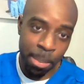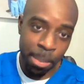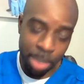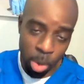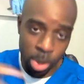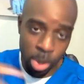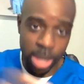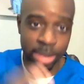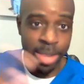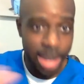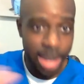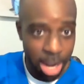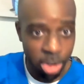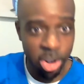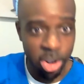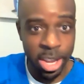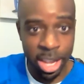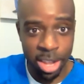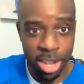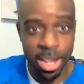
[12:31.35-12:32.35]
But when he
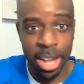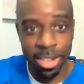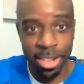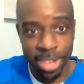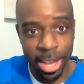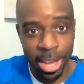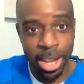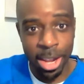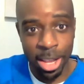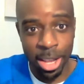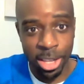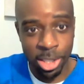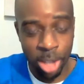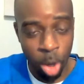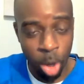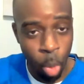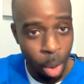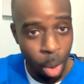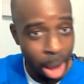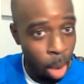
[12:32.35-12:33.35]
de-aggregated that data, he
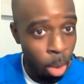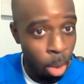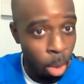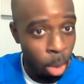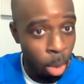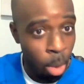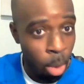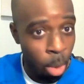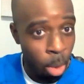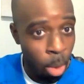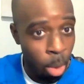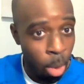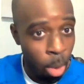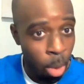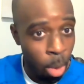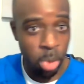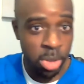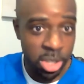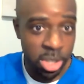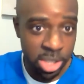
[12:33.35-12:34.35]
saw, wow, all these years we
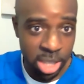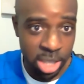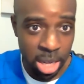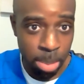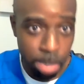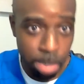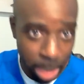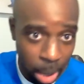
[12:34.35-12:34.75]
were deceived.